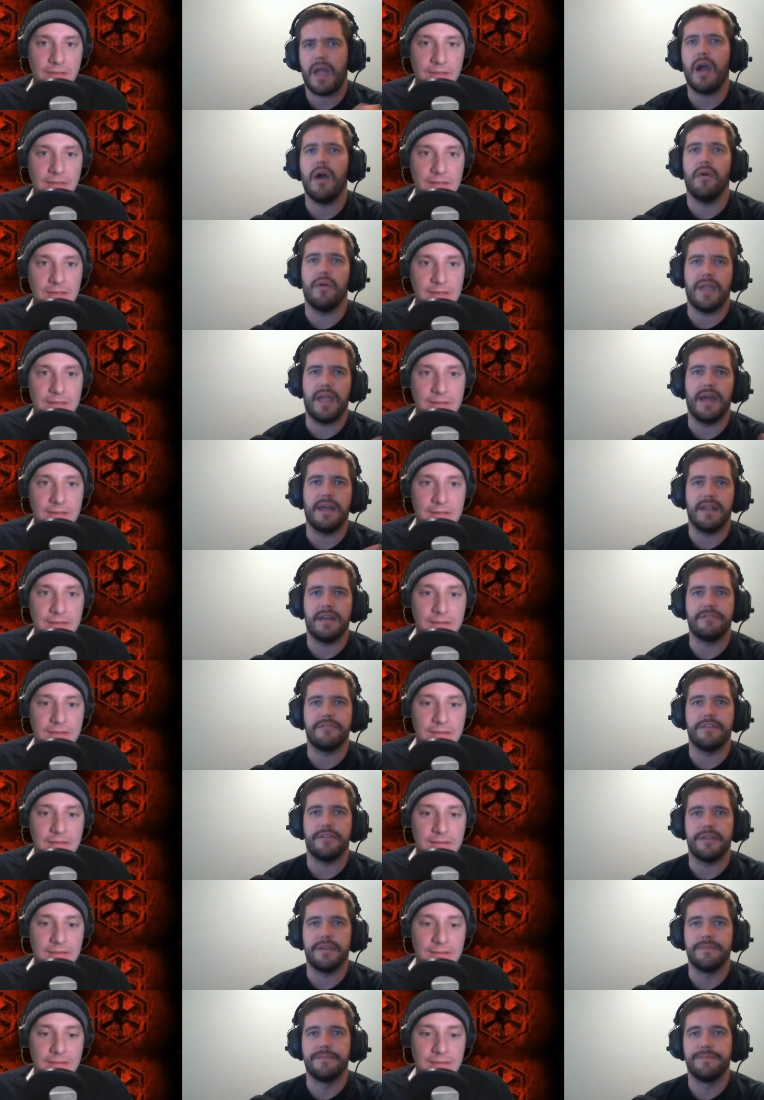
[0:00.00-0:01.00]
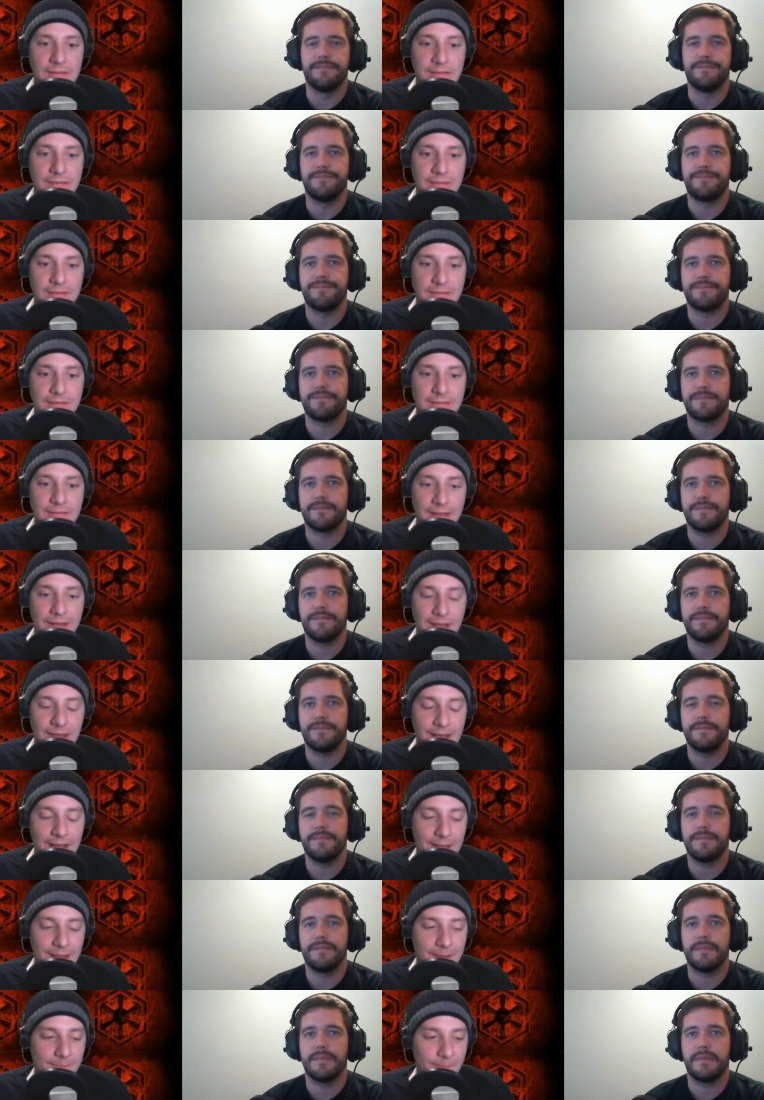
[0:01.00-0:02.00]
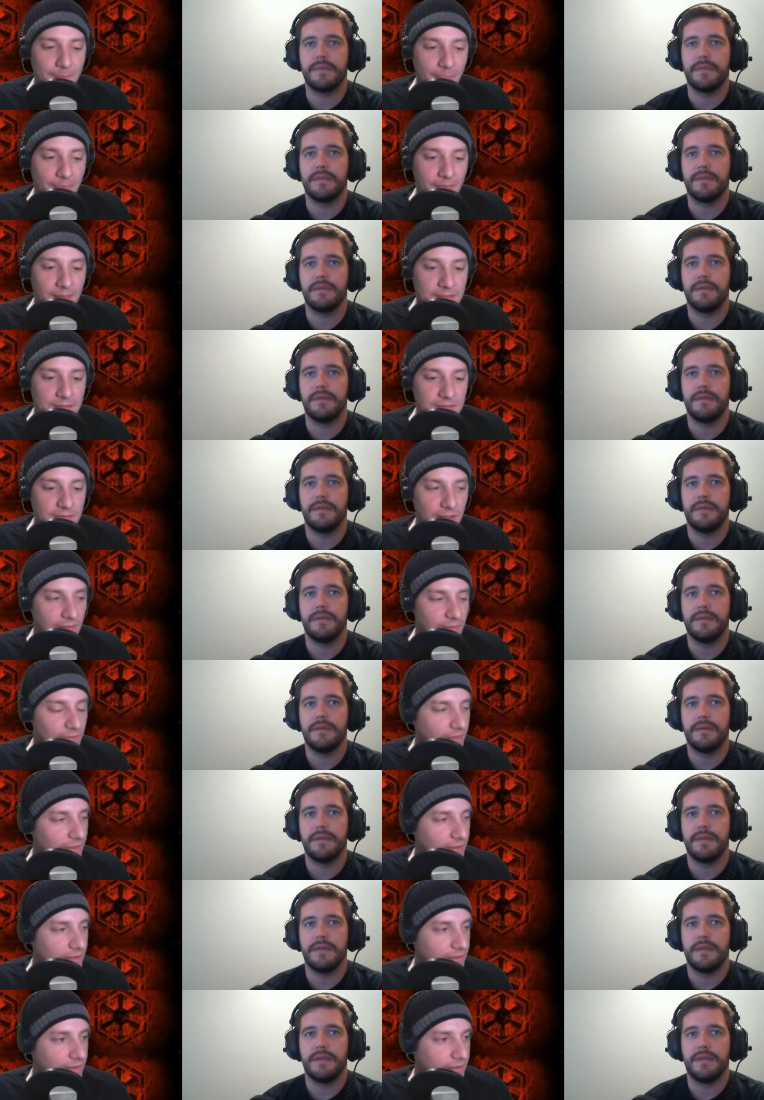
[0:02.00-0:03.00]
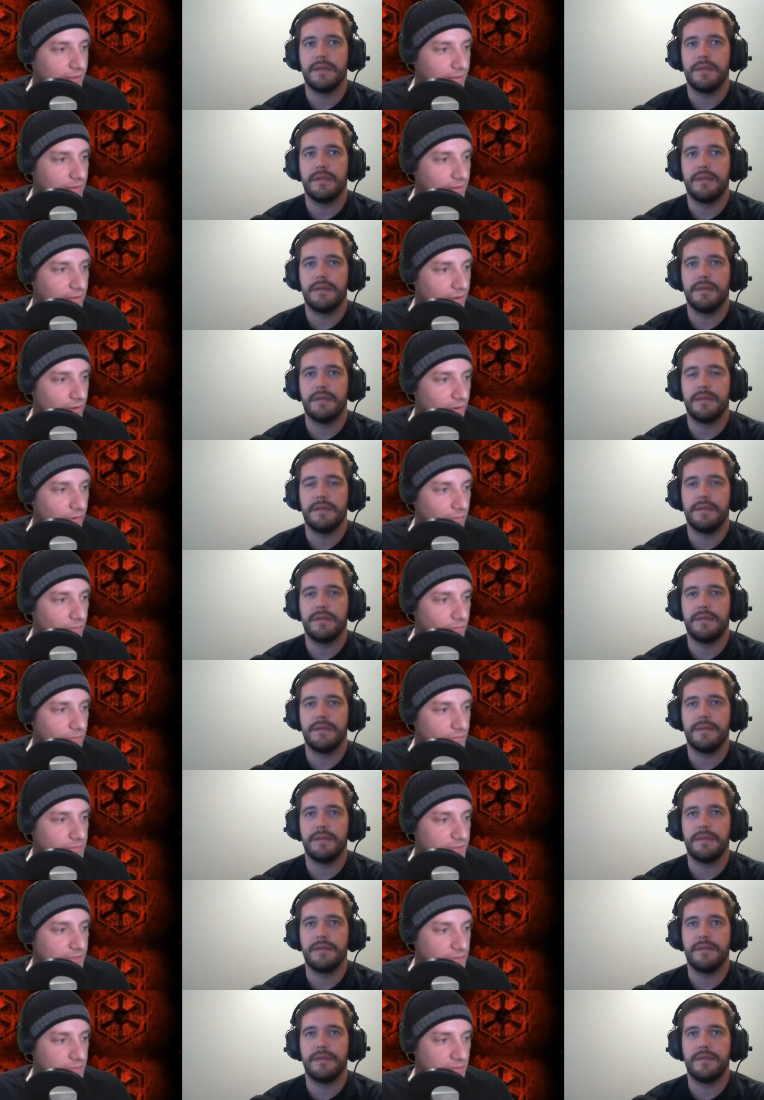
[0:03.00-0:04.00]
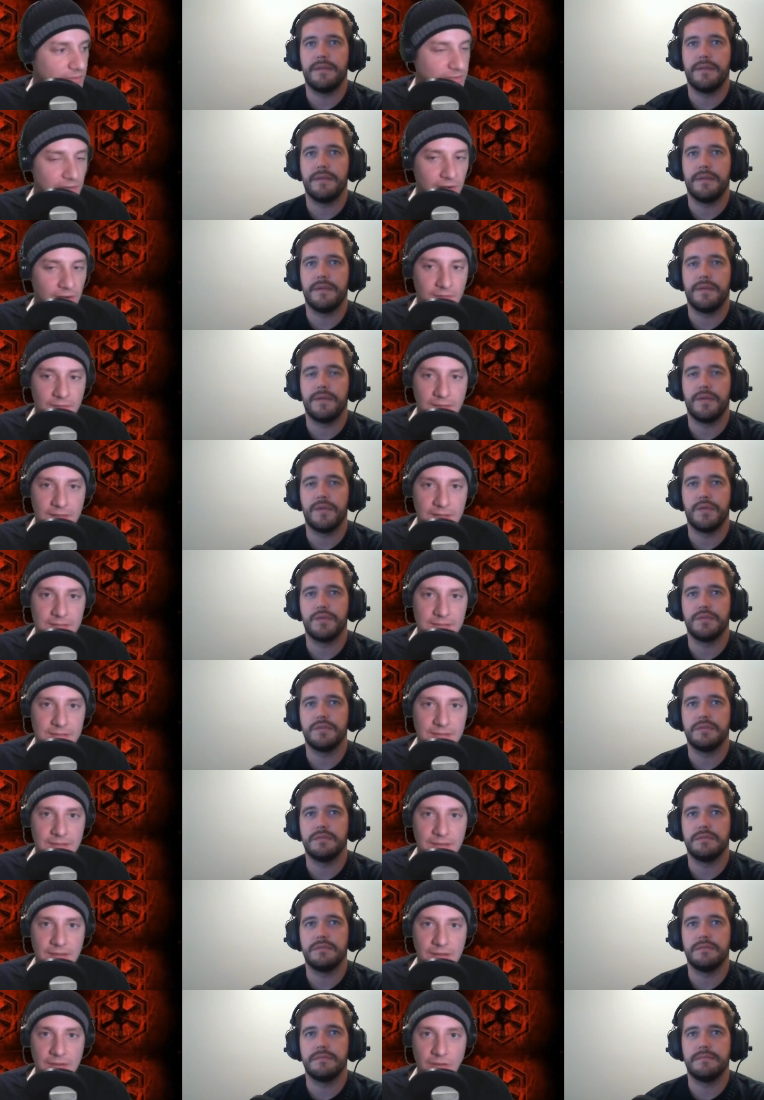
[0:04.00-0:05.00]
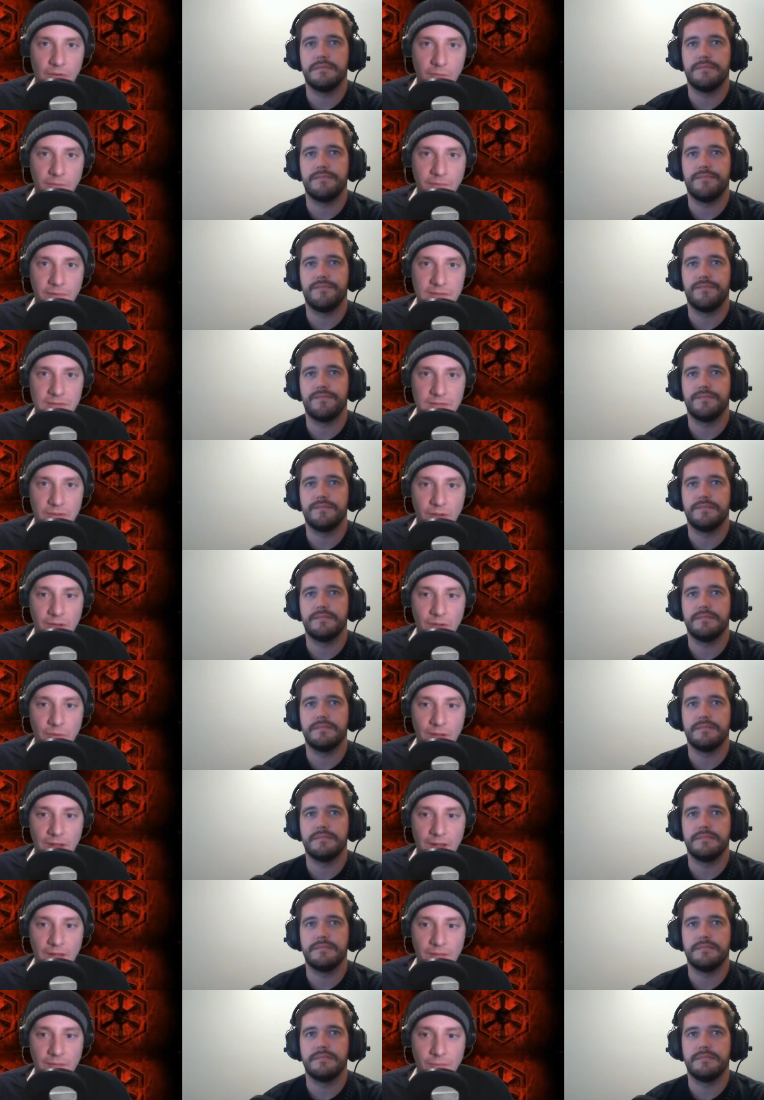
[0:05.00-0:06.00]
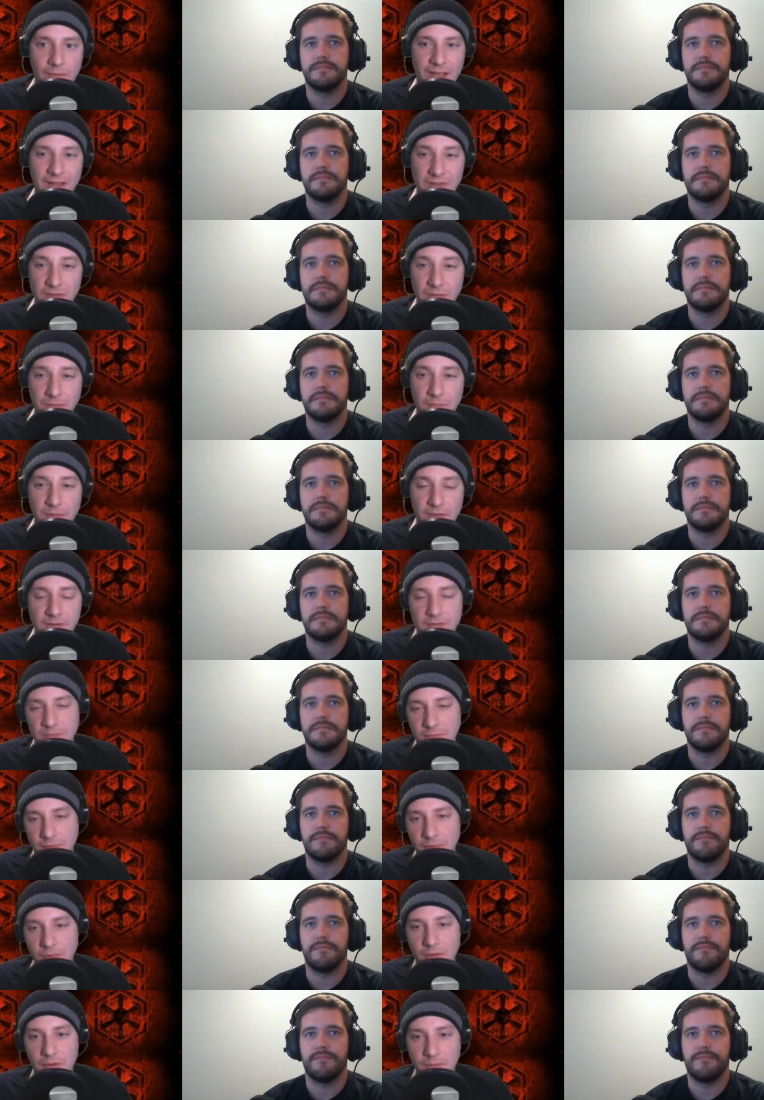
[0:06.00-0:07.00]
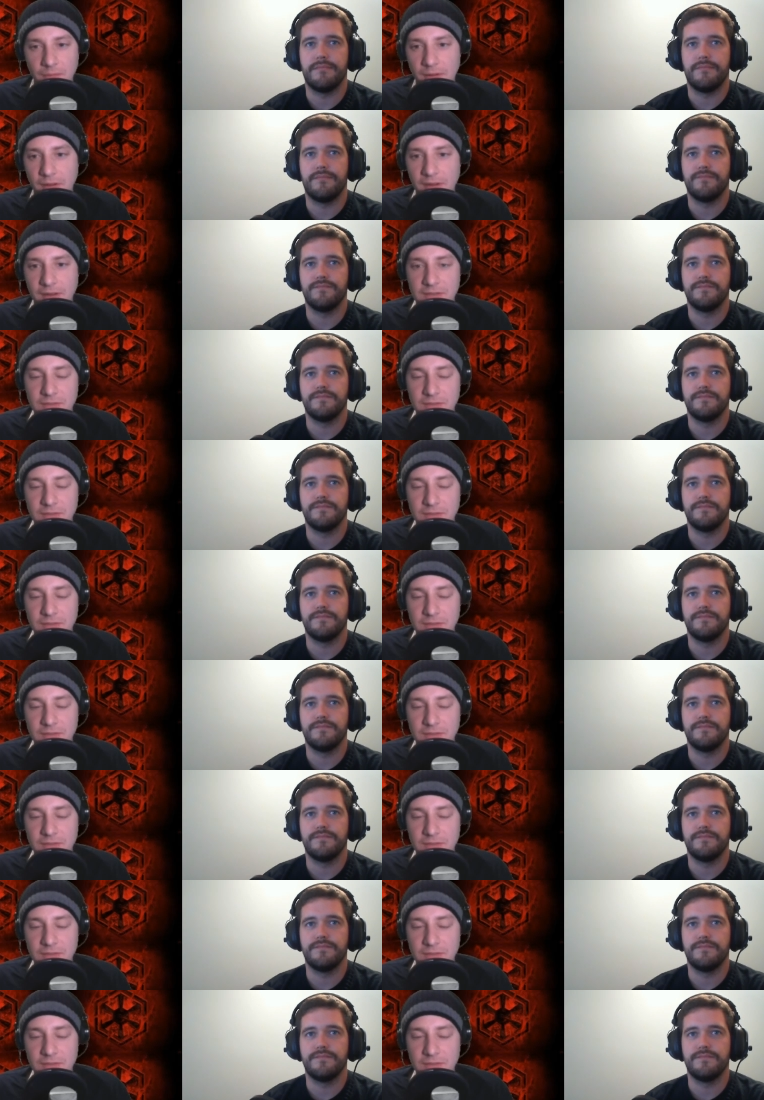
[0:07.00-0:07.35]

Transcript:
Speaker 1: Oh yeah, definitely.
Speaker 2: Um, is I think, you know, since we started this, you know, hopefully it's going well and we actually press the record button, it's